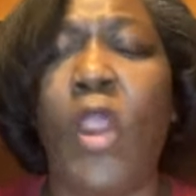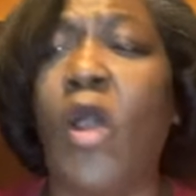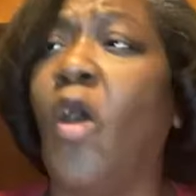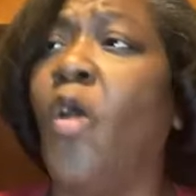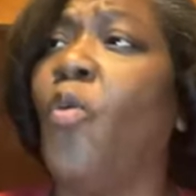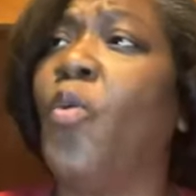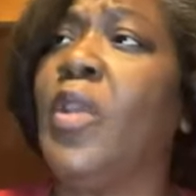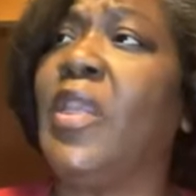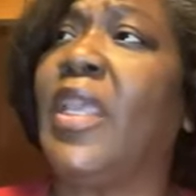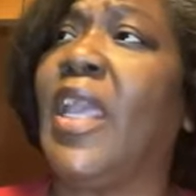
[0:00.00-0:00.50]

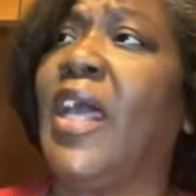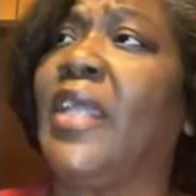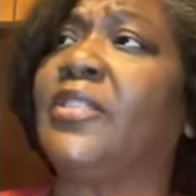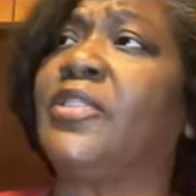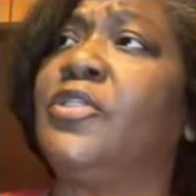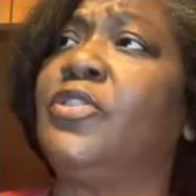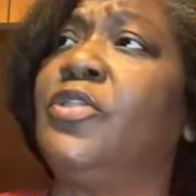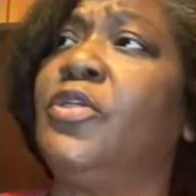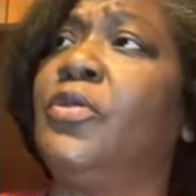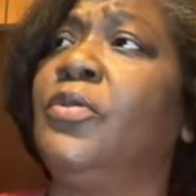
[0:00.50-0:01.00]
All we
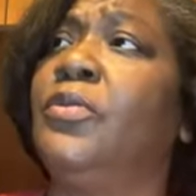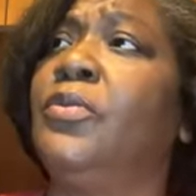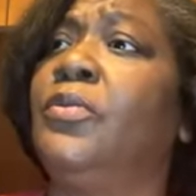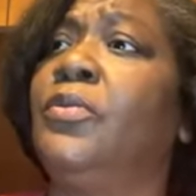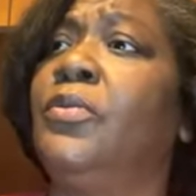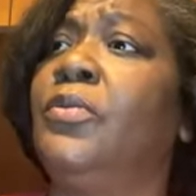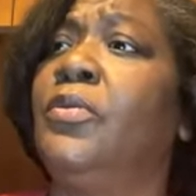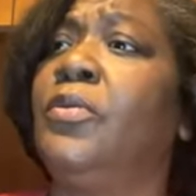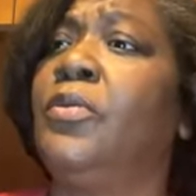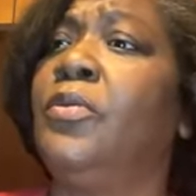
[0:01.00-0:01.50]
got to do
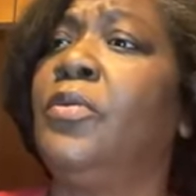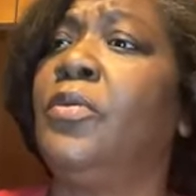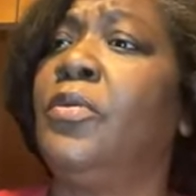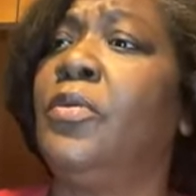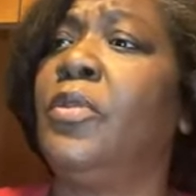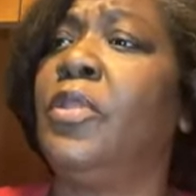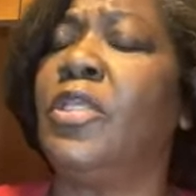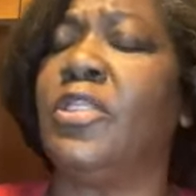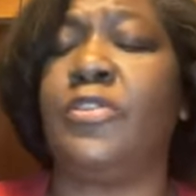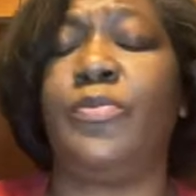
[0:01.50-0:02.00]

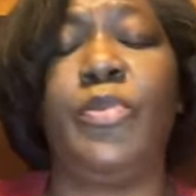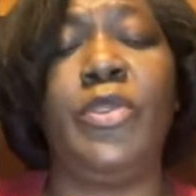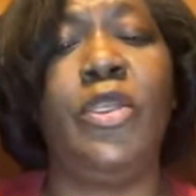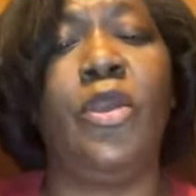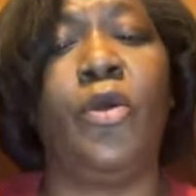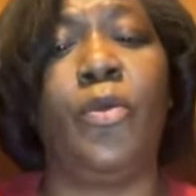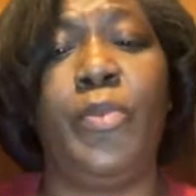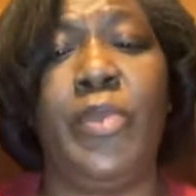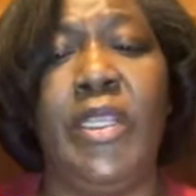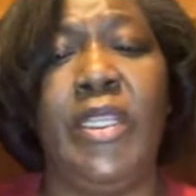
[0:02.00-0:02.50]
is
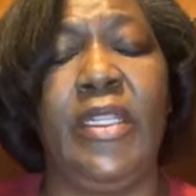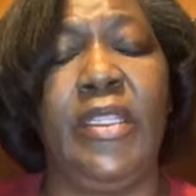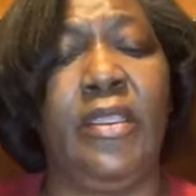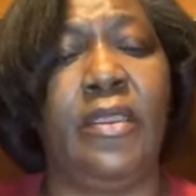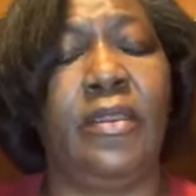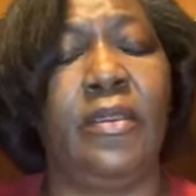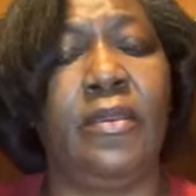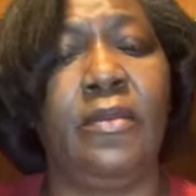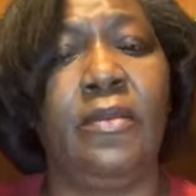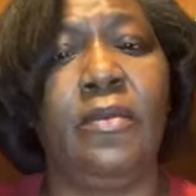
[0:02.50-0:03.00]
be
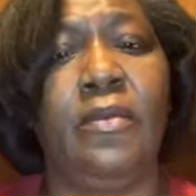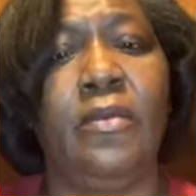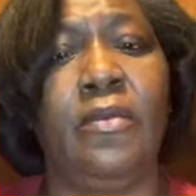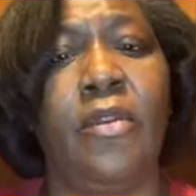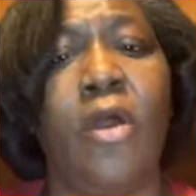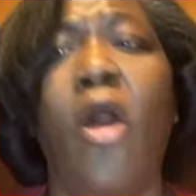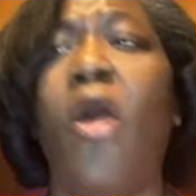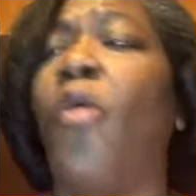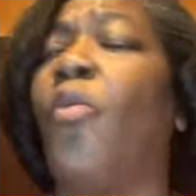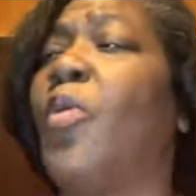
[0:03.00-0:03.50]
obedient.
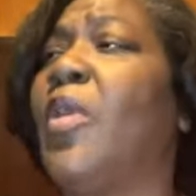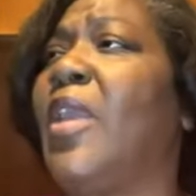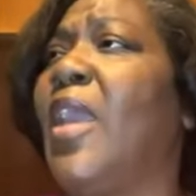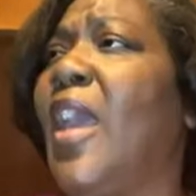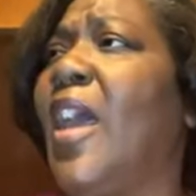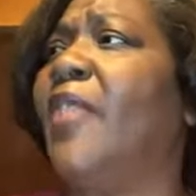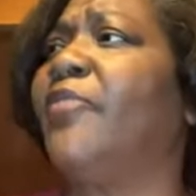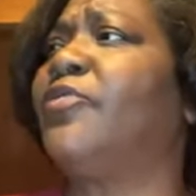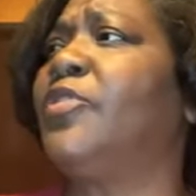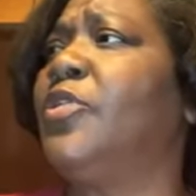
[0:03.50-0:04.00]
All we
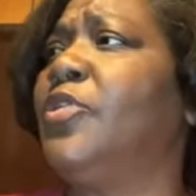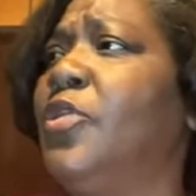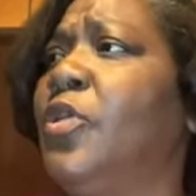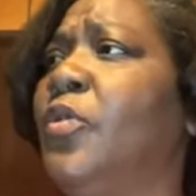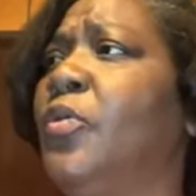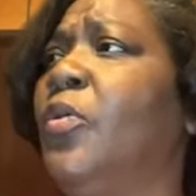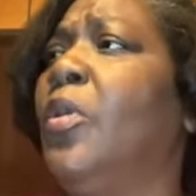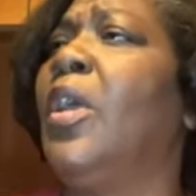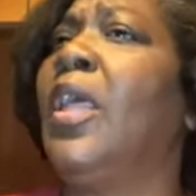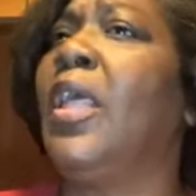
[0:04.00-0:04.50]
have to
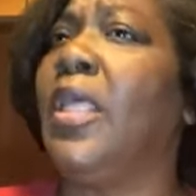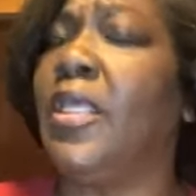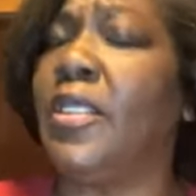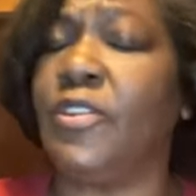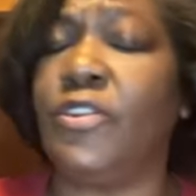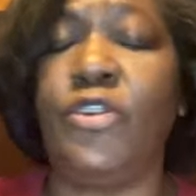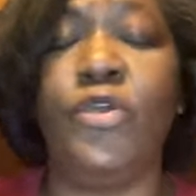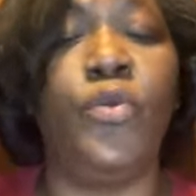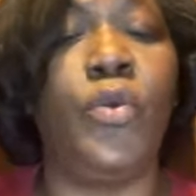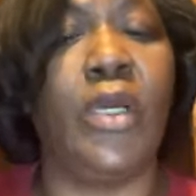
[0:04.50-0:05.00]
do
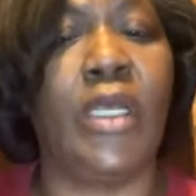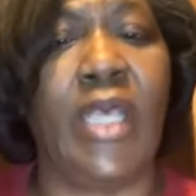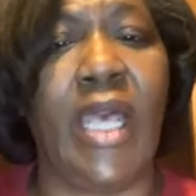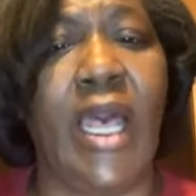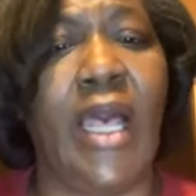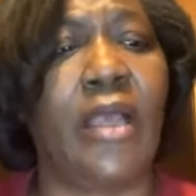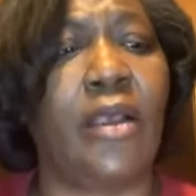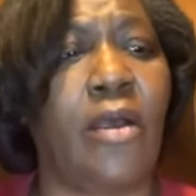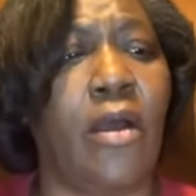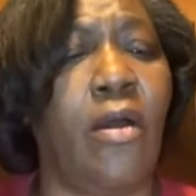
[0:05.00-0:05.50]
is do what
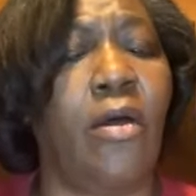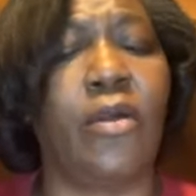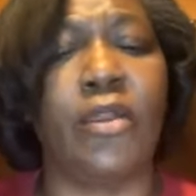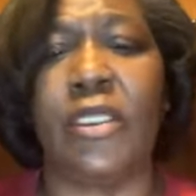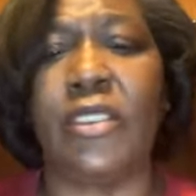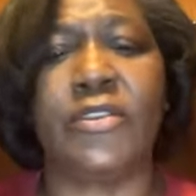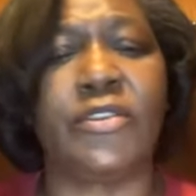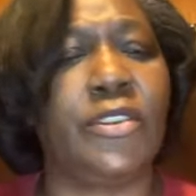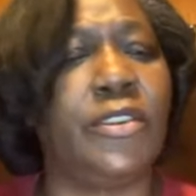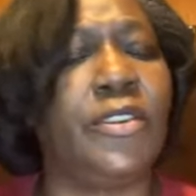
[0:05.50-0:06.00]
God
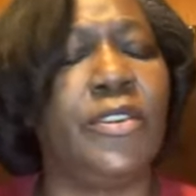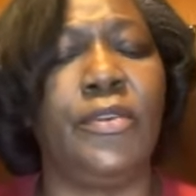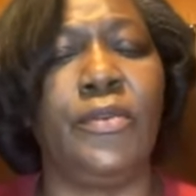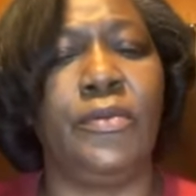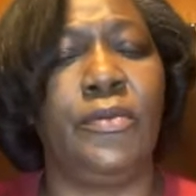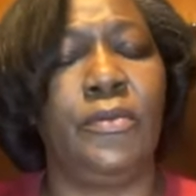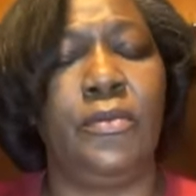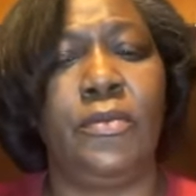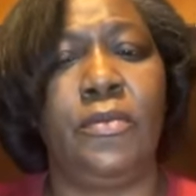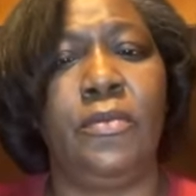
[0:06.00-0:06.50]
called us to
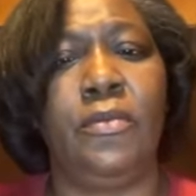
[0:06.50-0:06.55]
do.